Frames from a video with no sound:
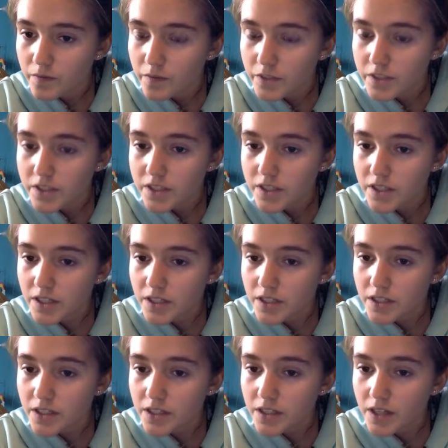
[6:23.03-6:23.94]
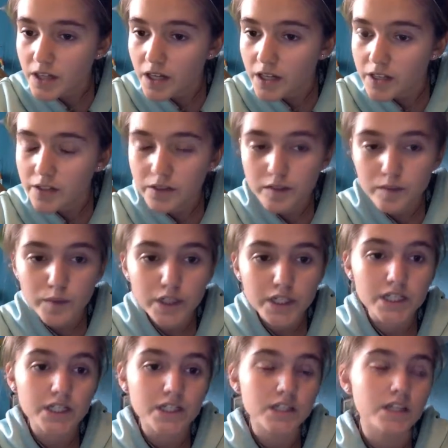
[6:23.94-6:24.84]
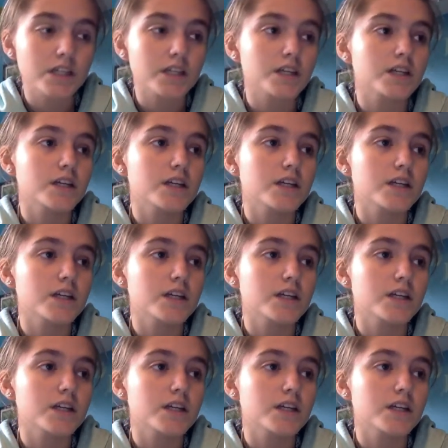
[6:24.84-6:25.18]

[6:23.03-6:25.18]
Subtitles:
First thing I do in the morning,